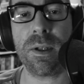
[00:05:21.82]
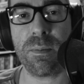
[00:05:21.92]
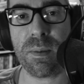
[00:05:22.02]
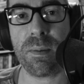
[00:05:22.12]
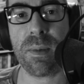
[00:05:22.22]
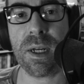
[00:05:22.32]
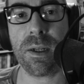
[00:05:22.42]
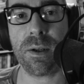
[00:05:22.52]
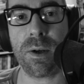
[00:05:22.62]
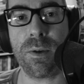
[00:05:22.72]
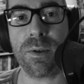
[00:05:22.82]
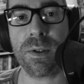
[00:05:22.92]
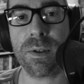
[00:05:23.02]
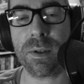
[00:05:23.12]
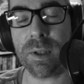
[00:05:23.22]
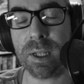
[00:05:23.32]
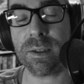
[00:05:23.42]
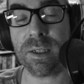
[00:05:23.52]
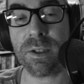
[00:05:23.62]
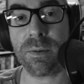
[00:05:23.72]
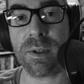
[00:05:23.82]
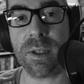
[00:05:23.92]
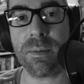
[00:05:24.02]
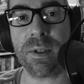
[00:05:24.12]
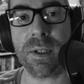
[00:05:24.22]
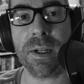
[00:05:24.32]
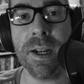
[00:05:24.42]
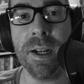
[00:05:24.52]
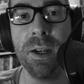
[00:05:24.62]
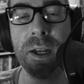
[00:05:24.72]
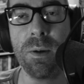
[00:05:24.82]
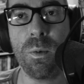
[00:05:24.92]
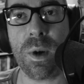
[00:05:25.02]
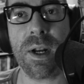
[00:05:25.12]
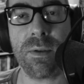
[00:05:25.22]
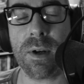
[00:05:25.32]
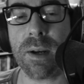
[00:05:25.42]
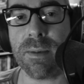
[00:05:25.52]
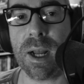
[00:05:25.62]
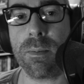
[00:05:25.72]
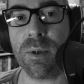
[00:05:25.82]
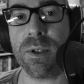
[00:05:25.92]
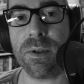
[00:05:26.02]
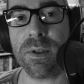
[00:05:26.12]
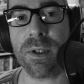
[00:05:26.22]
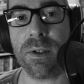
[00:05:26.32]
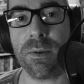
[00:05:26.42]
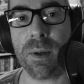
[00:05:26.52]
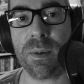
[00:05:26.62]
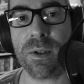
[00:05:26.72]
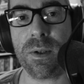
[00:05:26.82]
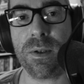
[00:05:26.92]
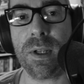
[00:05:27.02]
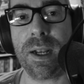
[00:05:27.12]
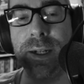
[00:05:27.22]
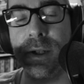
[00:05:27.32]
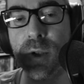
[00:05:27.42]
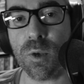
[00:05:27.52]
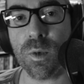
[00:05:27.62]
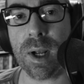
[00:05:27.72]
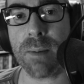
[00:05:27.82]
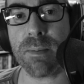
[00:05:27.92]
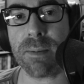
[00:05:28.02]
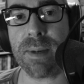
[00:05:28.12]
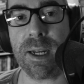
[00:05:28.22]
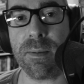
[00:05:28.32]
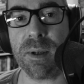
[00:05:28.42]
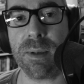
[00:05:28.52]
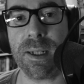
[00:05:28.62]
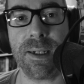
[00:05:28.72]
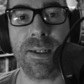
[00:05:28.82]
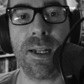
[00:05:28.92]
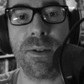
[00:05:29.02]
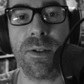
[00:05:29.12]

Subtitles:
media hosts, at least with Libsyn, whenever I'm not producing new episodes, I can drop my payment plan down to the